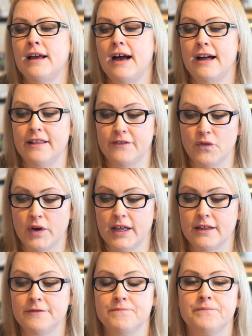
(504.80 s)
olive
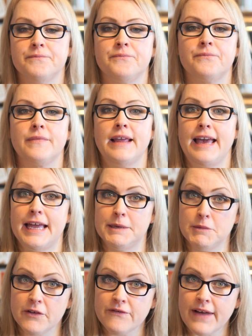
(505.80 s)
oil,
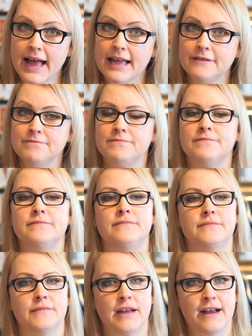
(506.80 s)
animal fat,
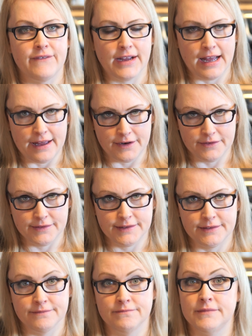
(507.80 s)

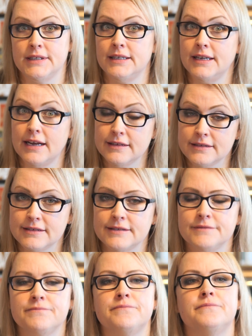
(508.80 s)
avocados,
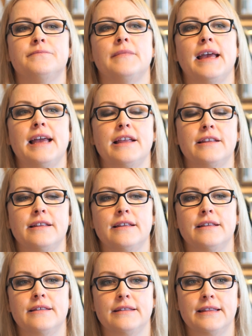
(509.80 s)
nuts.
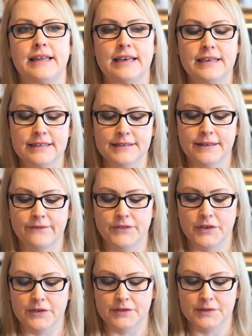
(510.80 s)
And these
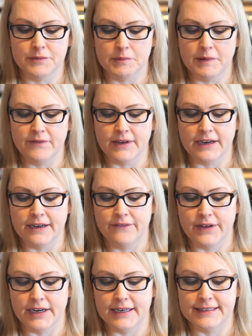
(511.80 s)
foods will be very,
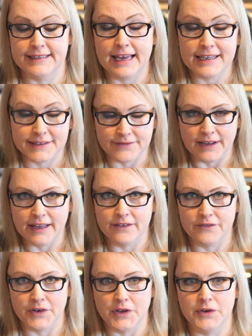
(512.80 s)
very
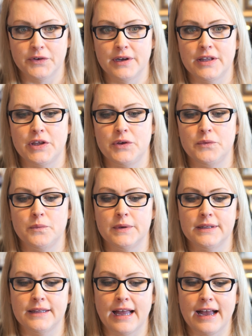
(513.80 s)
satisfying for you, and you
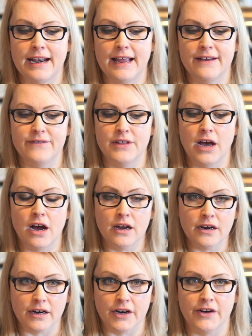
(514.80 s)
will not have the
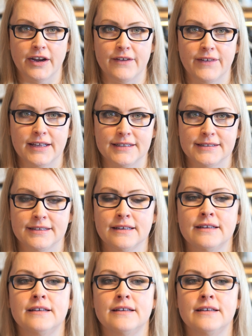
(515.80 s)
hunger cravings